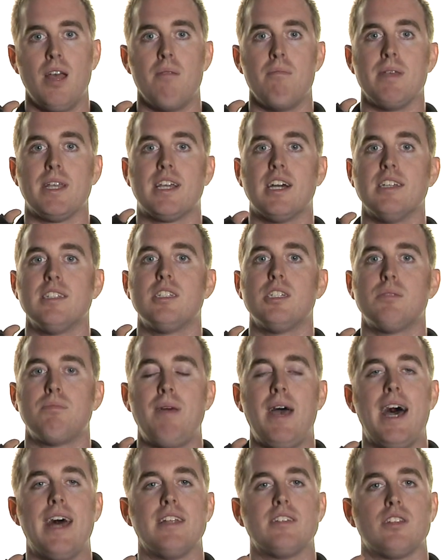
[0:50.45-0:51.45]
Because this
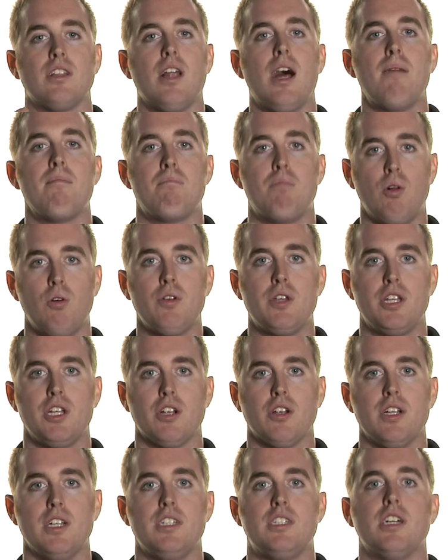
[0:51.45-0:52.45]
pad is a lot
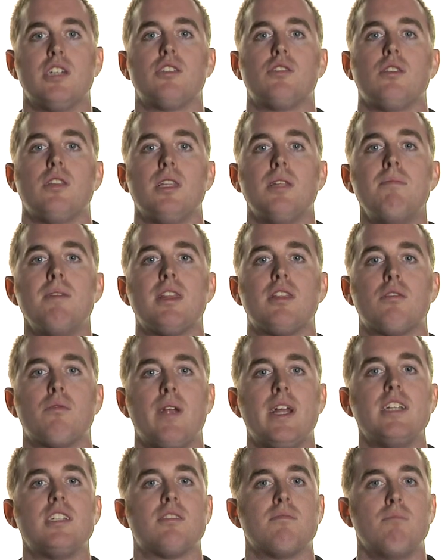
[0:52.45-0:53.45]
bulkier, it does limit the
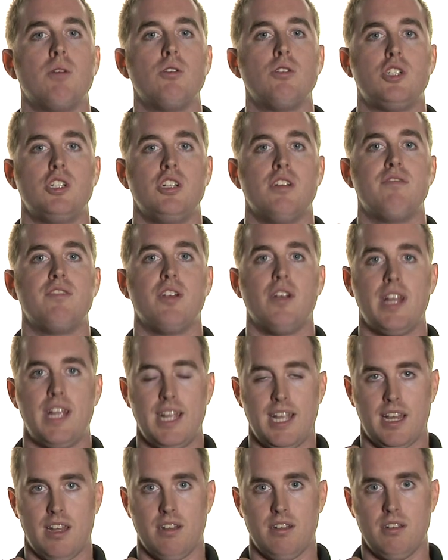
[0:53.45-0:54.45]
range of motion of your
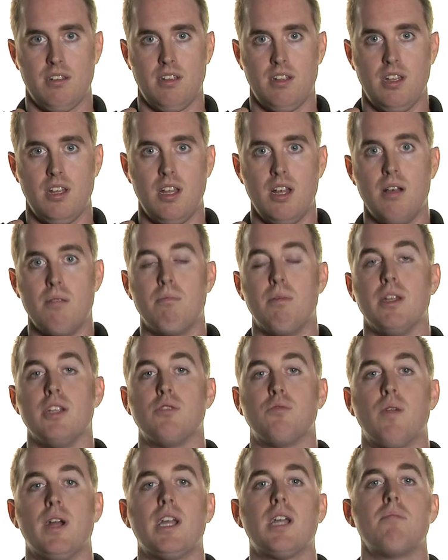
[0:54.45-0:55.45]
hand, but is
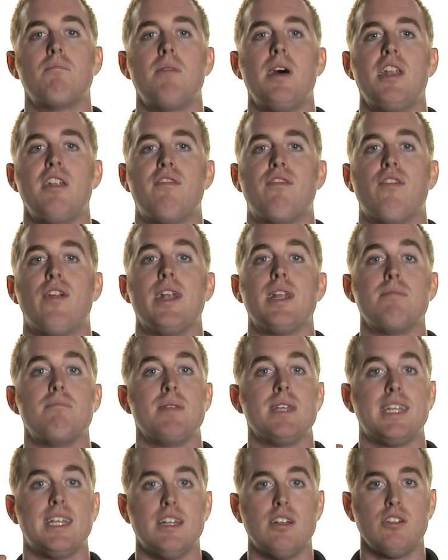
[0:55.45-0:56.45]
recommended for any
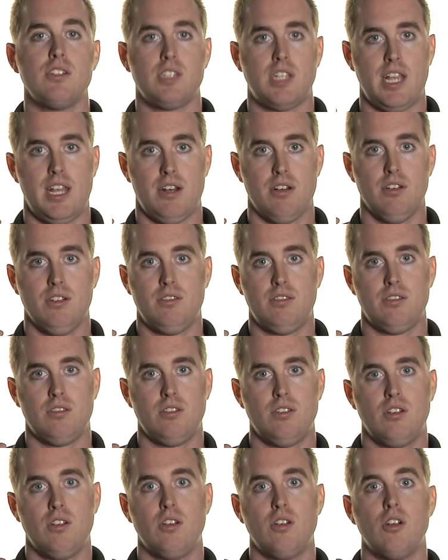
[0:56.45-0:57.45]
beginner skaters
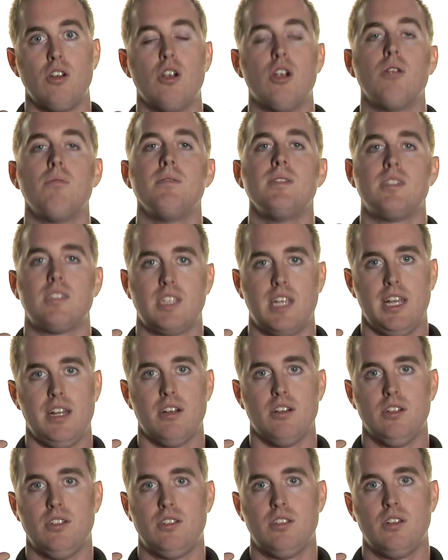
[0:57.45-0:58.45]
urban
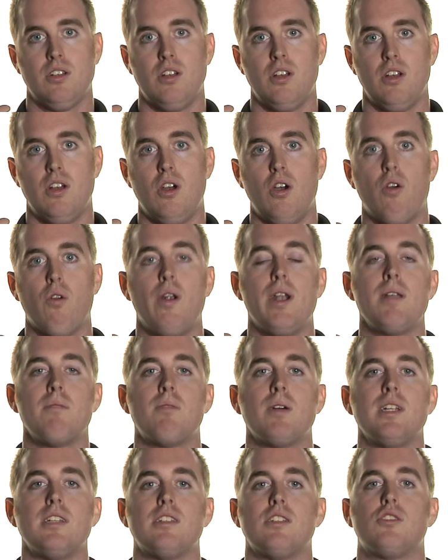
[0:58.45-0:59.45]
skaters, or
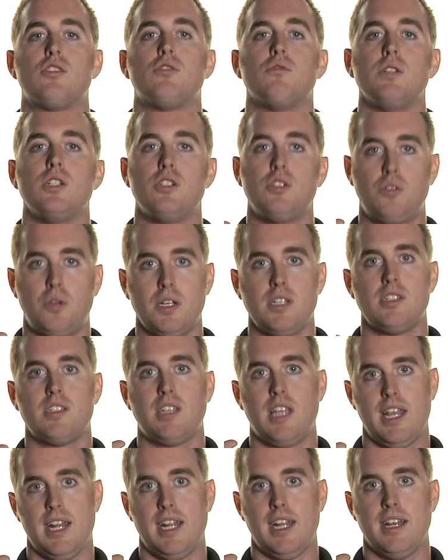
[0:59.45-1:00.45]
anybody that's doing trick
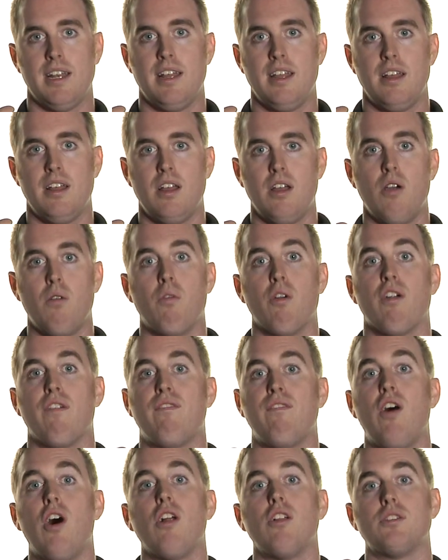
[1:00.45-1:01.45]
skating where a
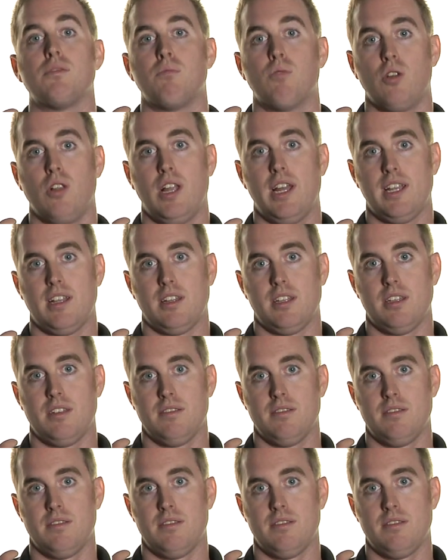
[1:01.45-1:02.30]
fall is more likely.